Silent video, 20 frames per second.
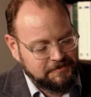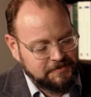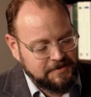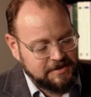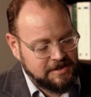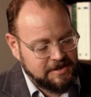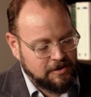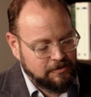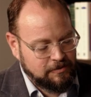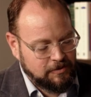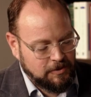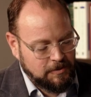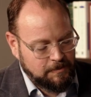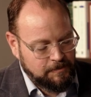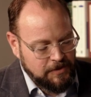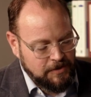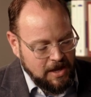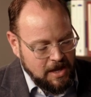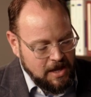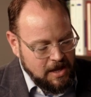It's helpful.
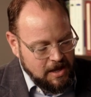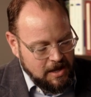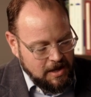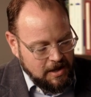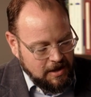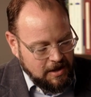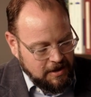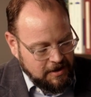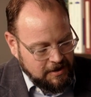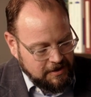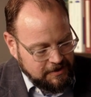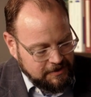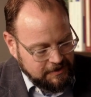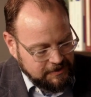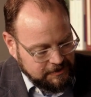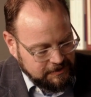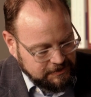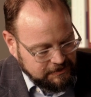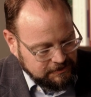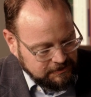As great as they
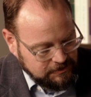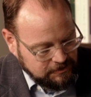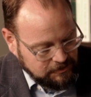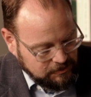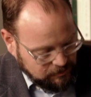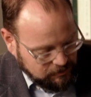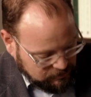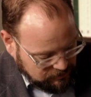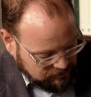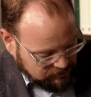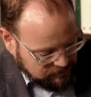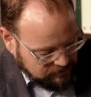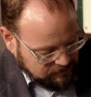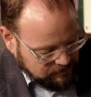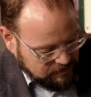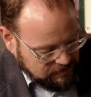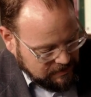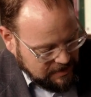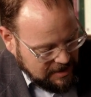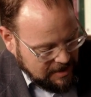are.
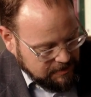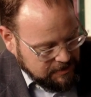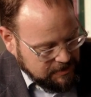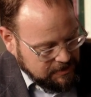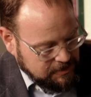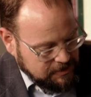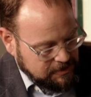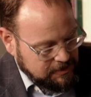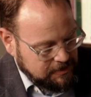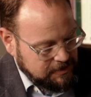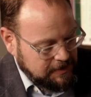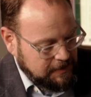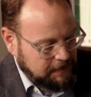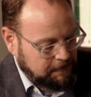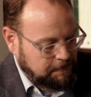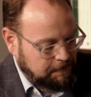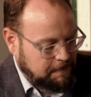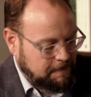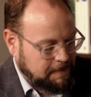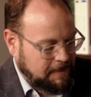Absolutely. Were.
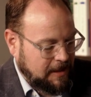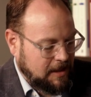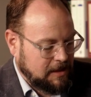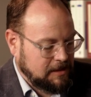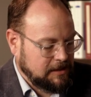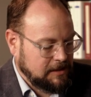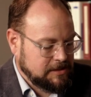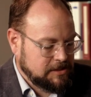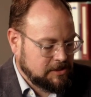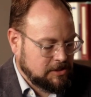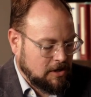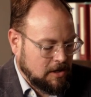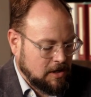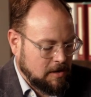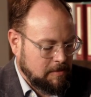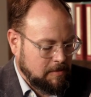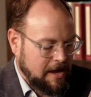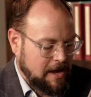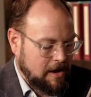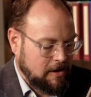Let's talk
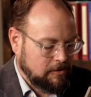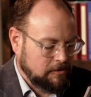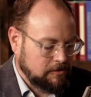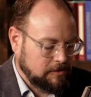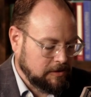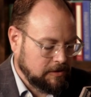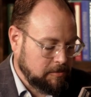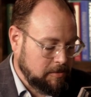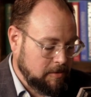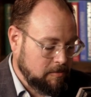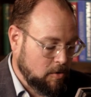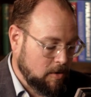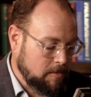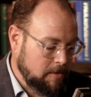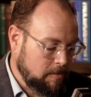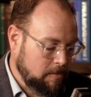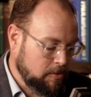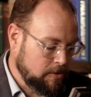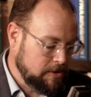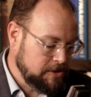about a little bit more
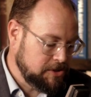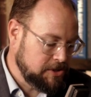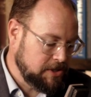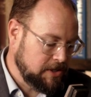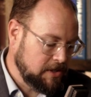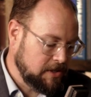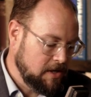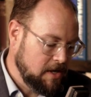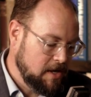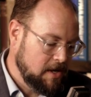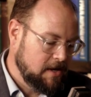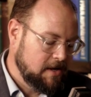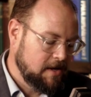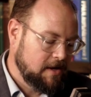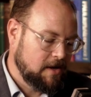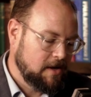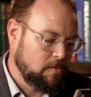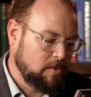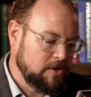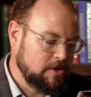about preaching.
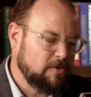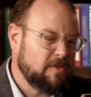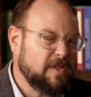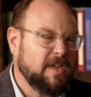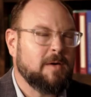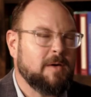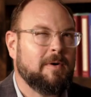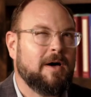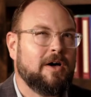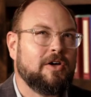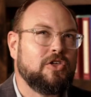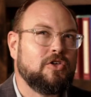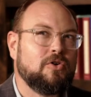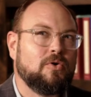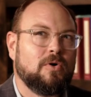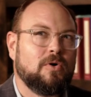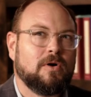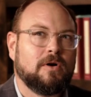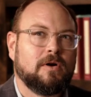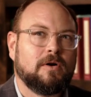Uh, when you think about
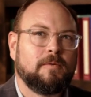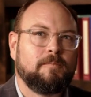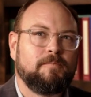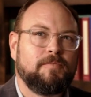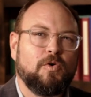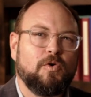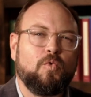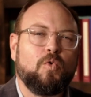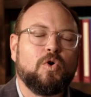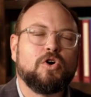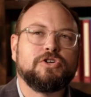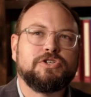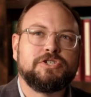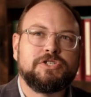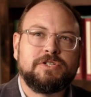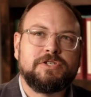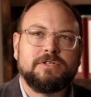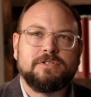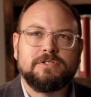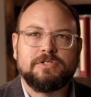your the
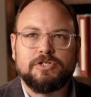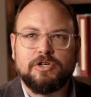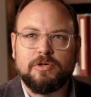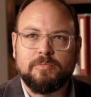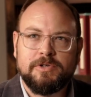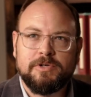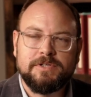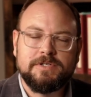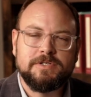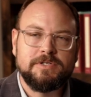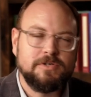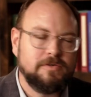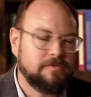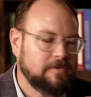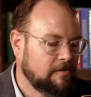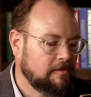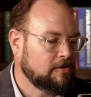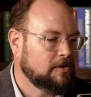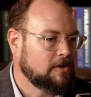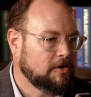worst sermons you've
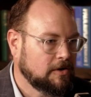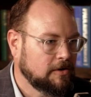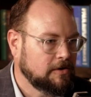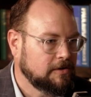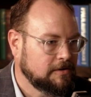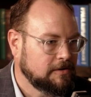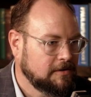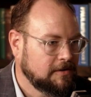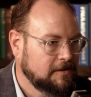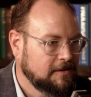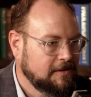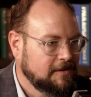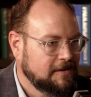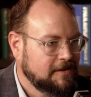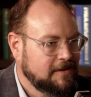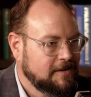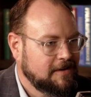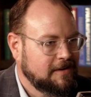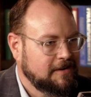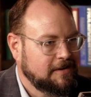ever heard,
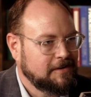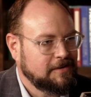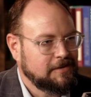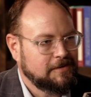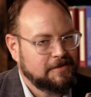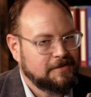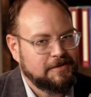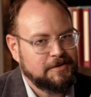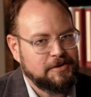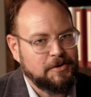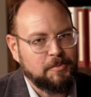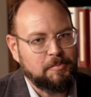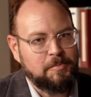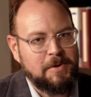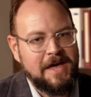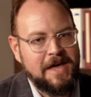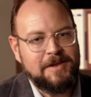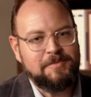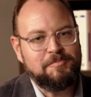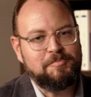uh, your pet